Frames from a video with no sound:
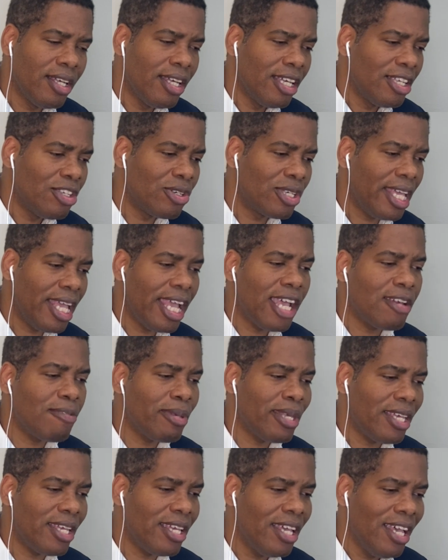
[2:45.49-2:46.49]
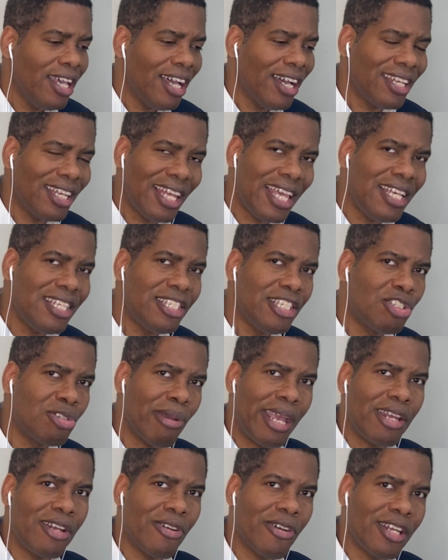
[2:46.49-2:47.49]
You can't be a lazy
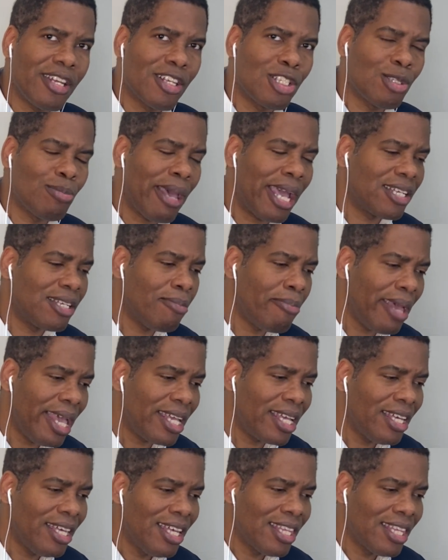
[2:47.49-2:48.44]
trader and expect to make